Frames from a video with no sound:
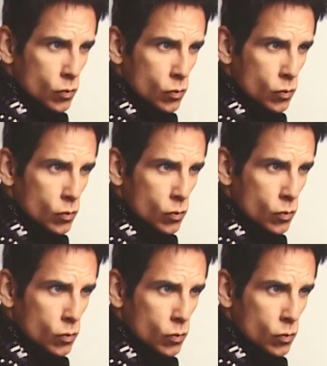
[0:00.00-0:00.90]

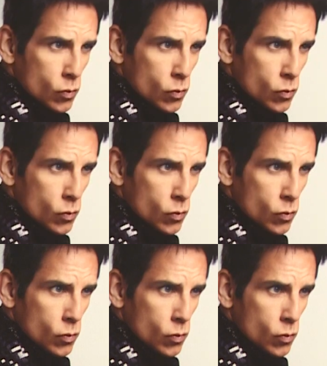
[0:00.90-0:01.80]

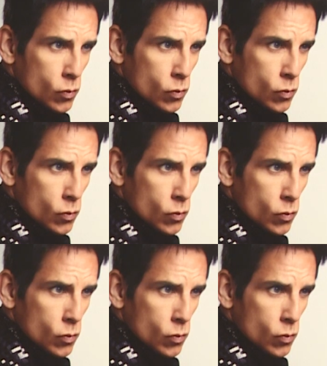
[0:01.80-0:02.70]

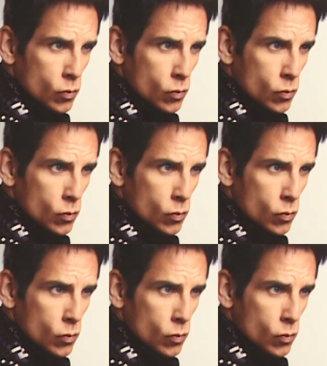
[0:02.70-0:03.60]

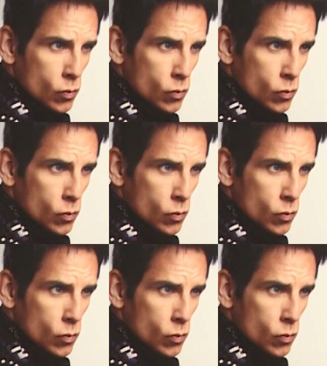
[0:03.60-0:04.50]

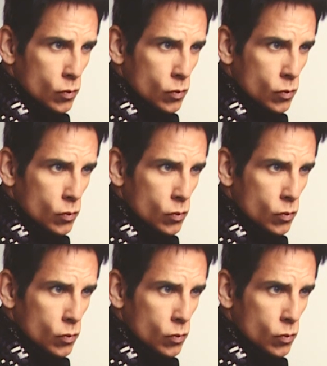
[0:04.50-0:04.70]
(silent)